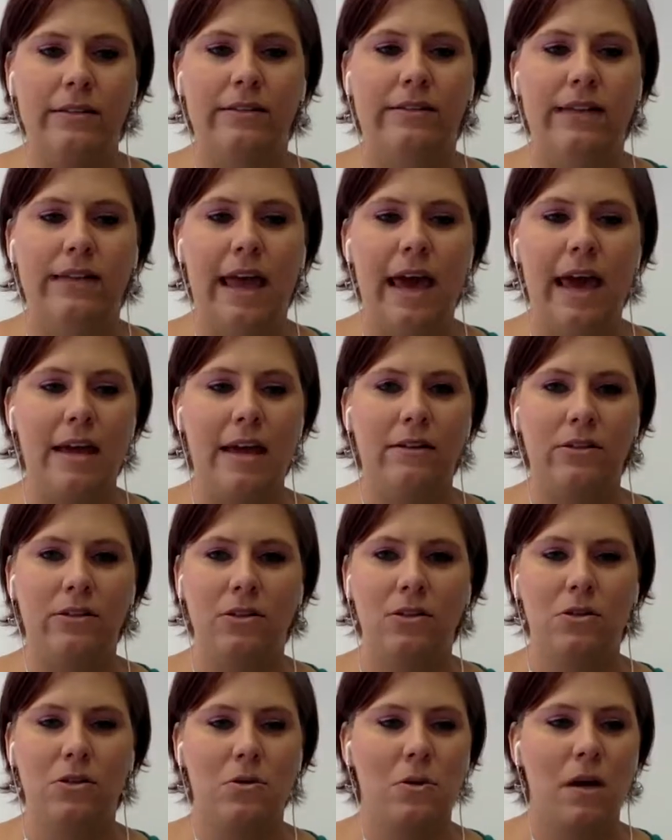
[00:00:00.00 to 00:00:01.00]
say
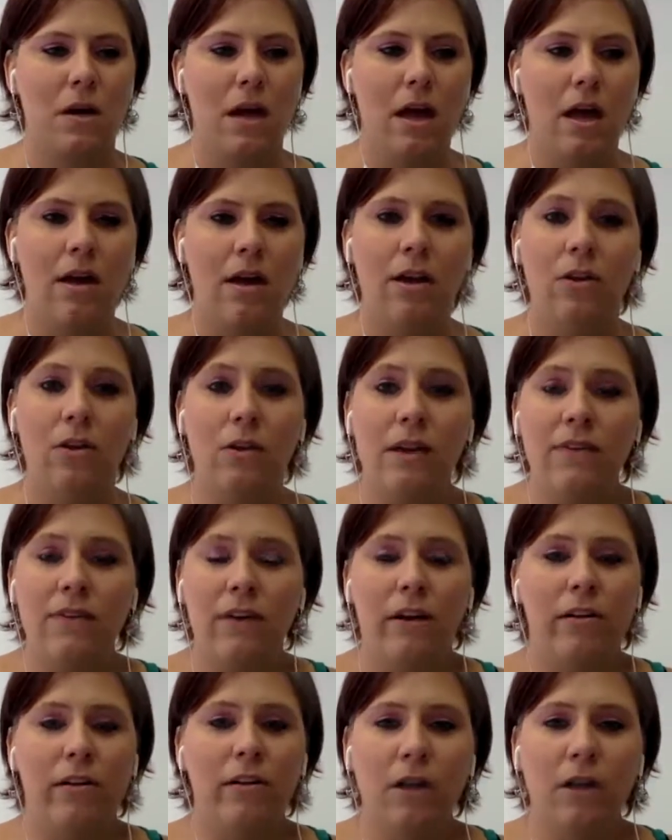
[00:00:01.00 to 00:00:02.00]
to, even
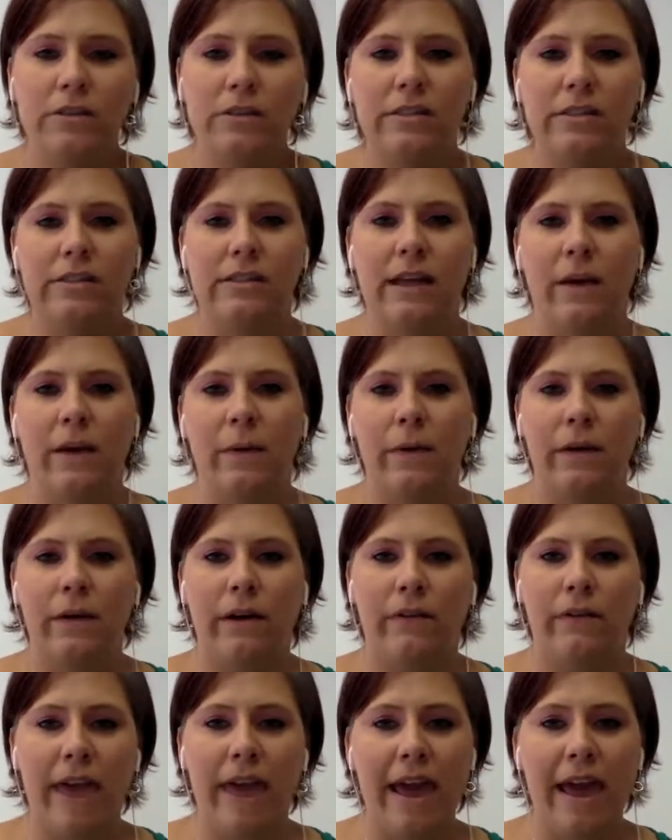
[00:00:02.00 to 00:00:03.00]
our closest network
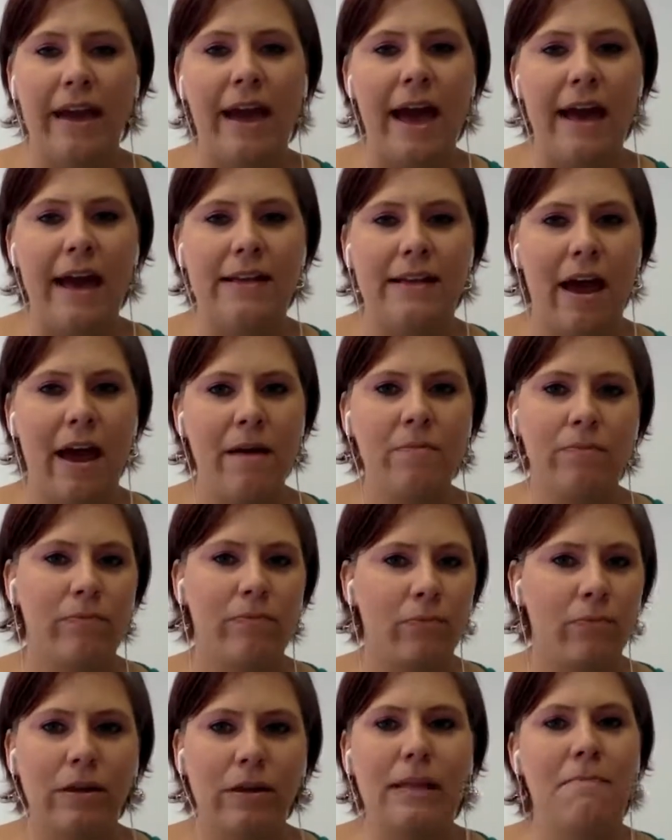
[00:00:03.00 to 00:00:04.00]
of, hey guys, I'm
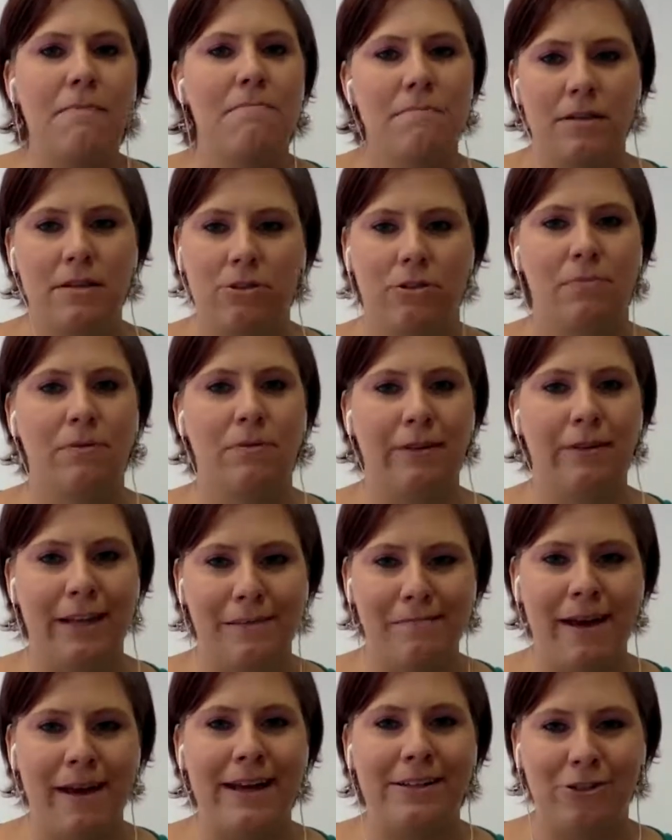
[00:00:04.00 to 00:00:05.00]
really miserable
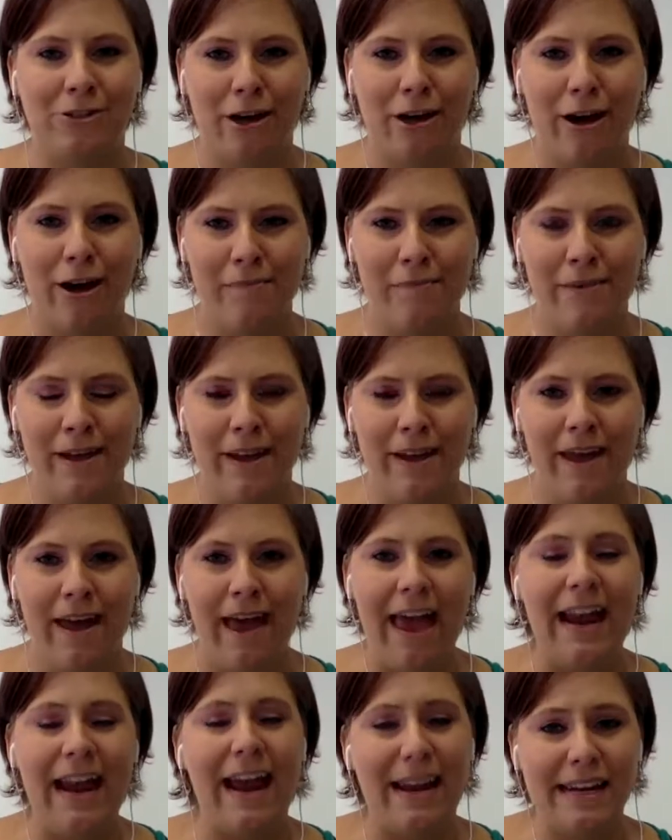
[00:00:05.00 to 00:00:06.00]
in my job
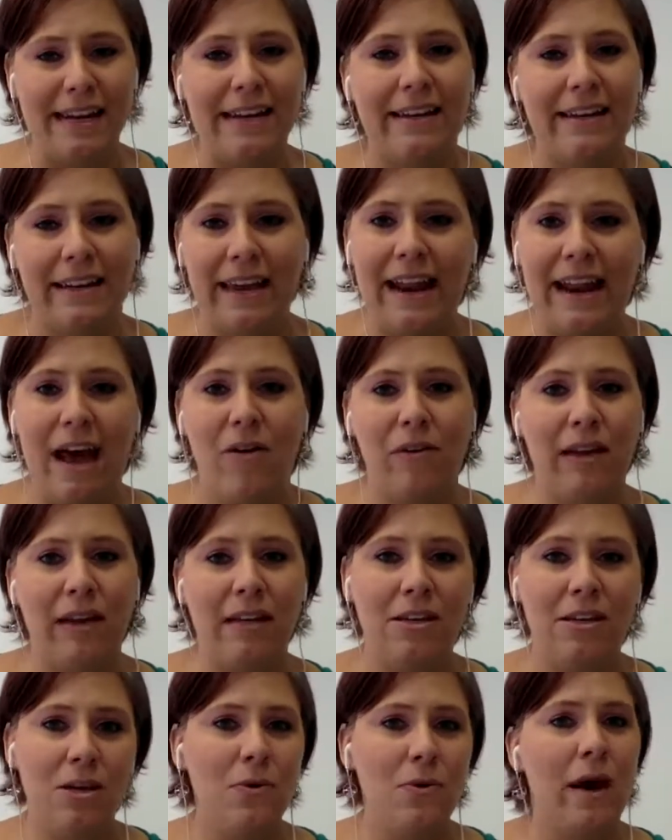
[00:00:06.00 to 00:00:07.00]
and I need to get out.
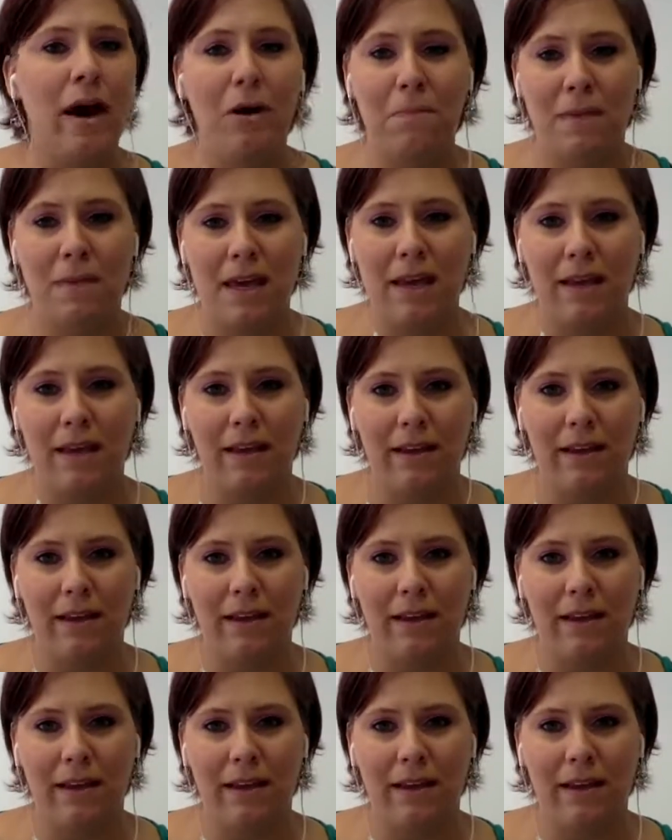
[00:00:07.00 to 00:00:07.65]
Can you help me?